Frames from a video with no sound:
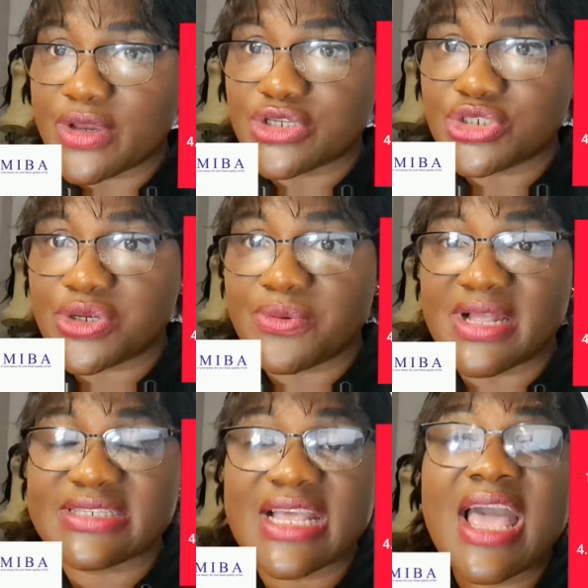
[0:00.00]

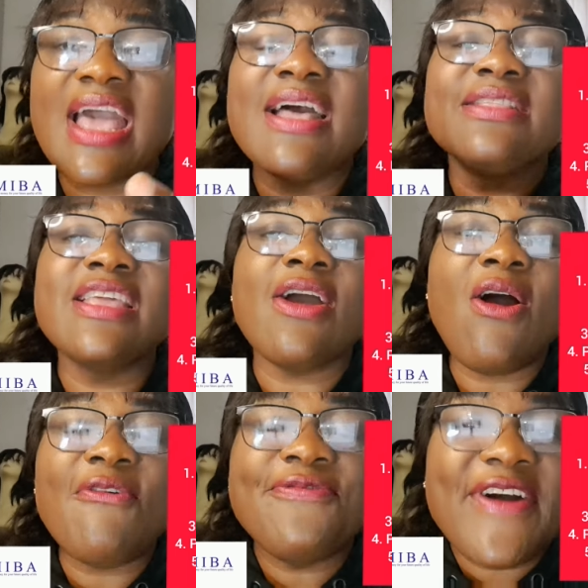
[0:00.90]
insurance, the
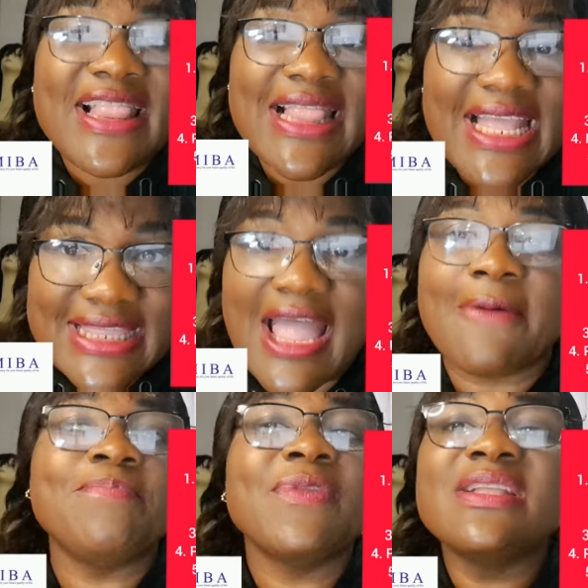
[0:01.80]
offer letter.
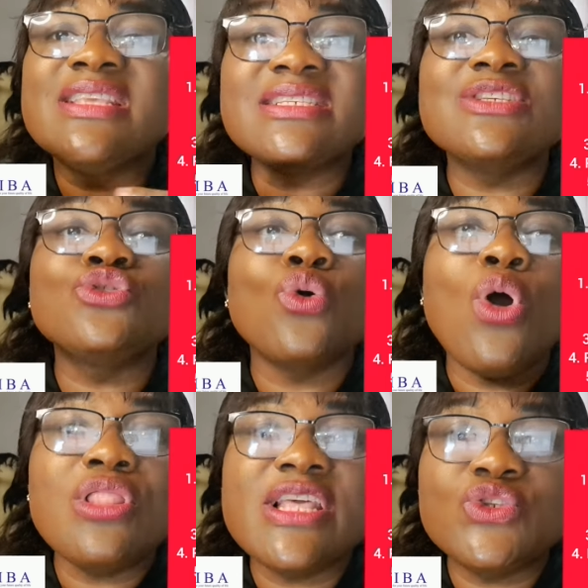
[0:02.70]
This is the
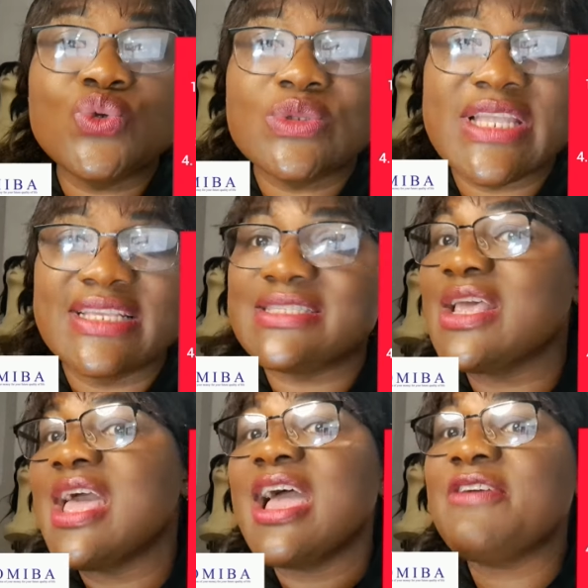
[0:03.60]
only two things
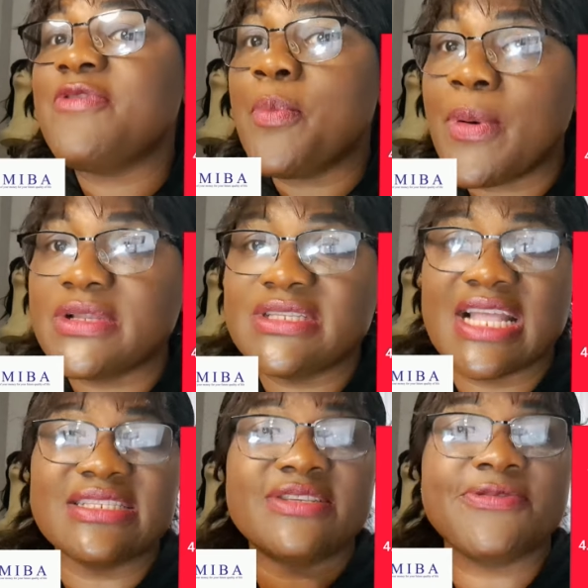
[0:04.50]
everybody
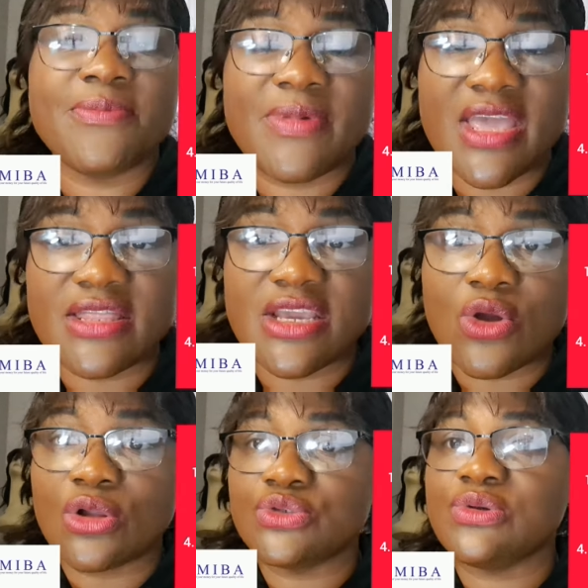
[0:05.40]
that is from any
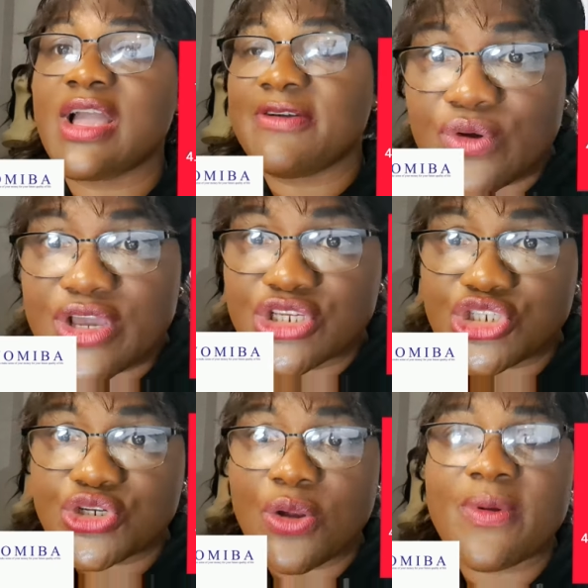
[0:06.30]
country have:
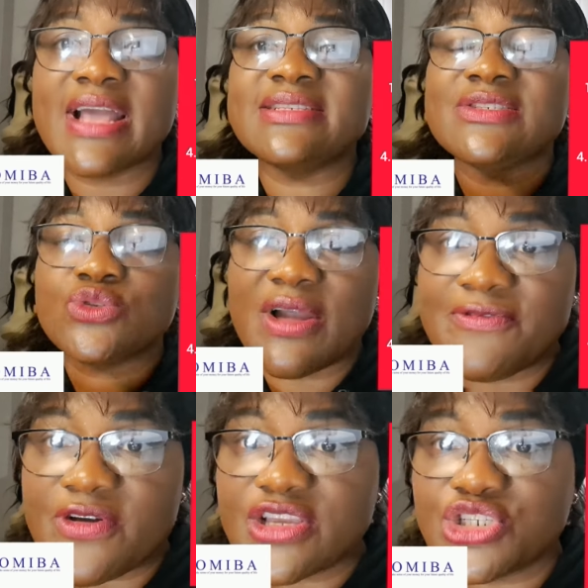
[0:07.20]
insurance,
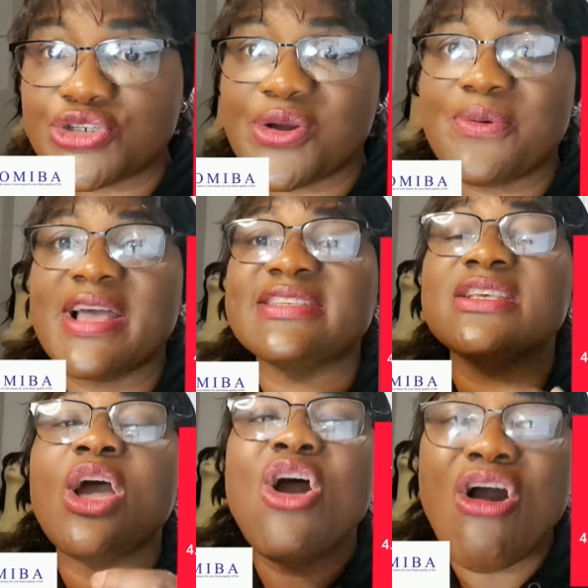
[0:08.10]
travel insurance,
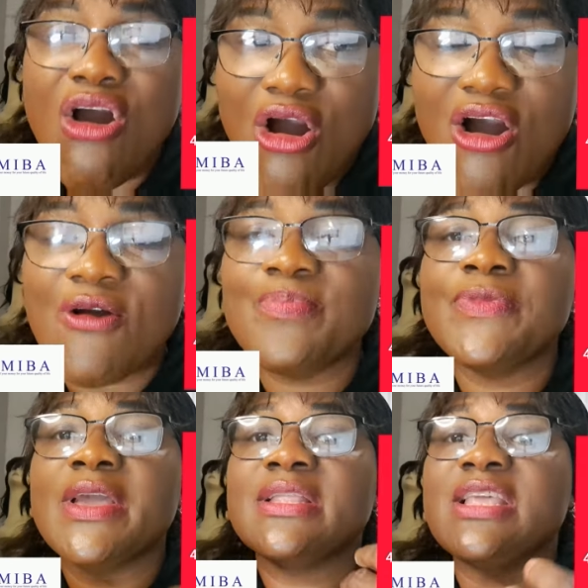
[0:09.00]
or
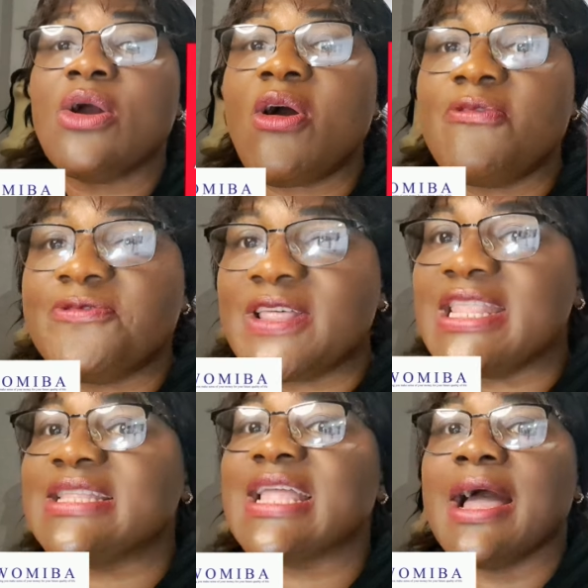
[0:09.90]
the offer
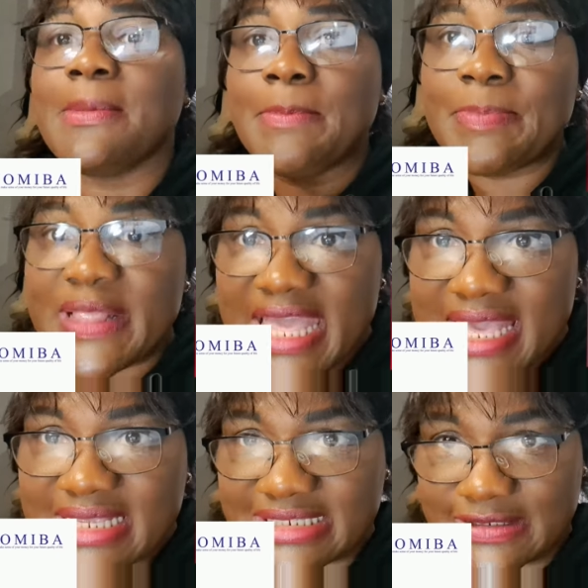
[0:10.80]
letter.
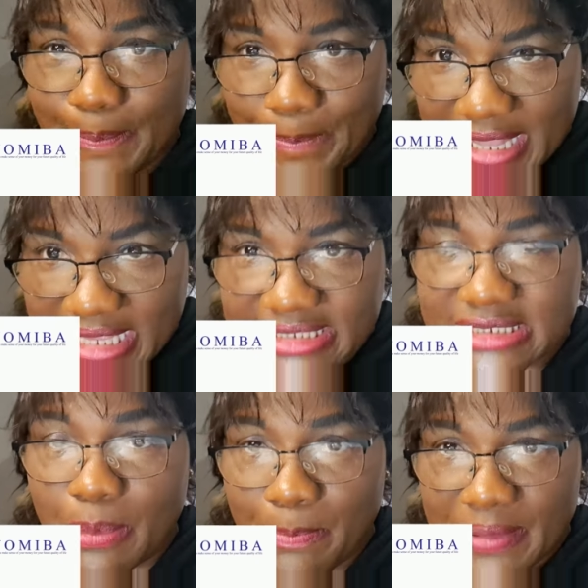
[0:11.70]
Please,
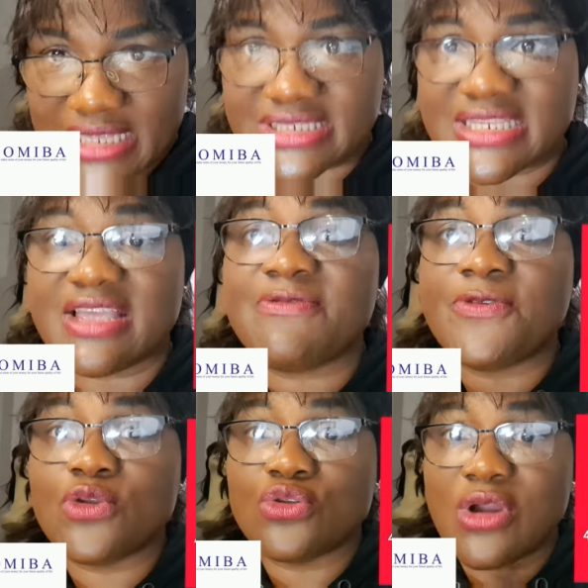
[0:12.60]
please, please, if
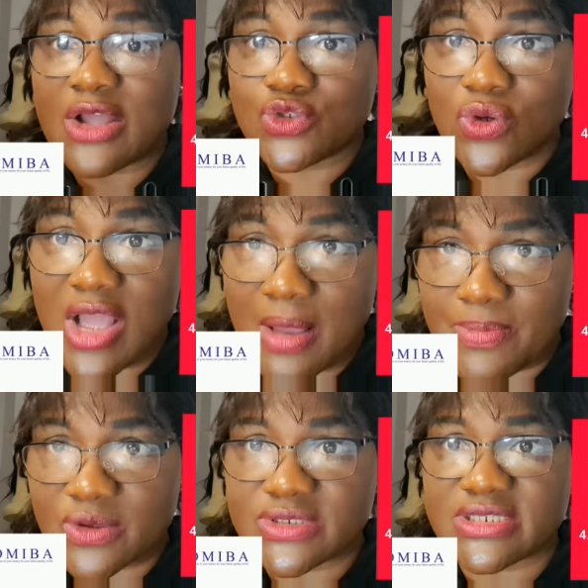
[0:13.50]
you don't know how to go
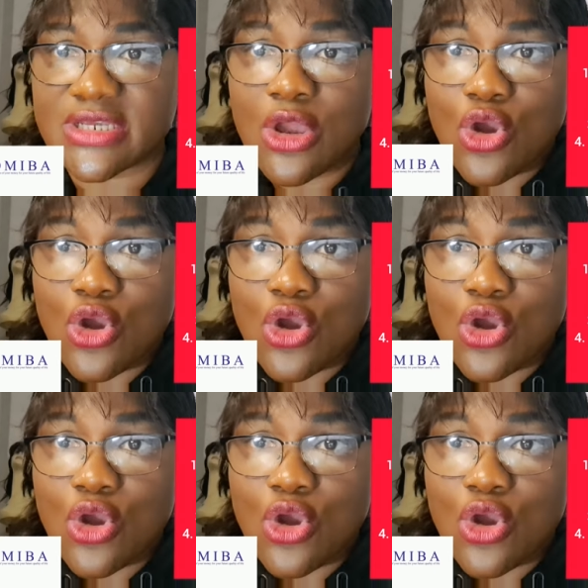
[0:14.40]
about it,